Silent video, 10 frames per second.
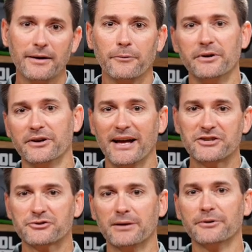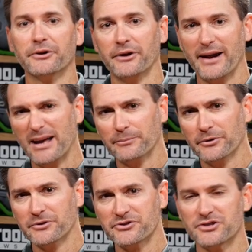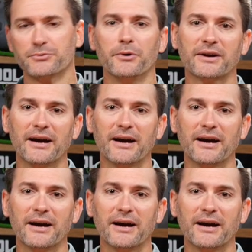When your hedge trimmer or your hand pruners just won't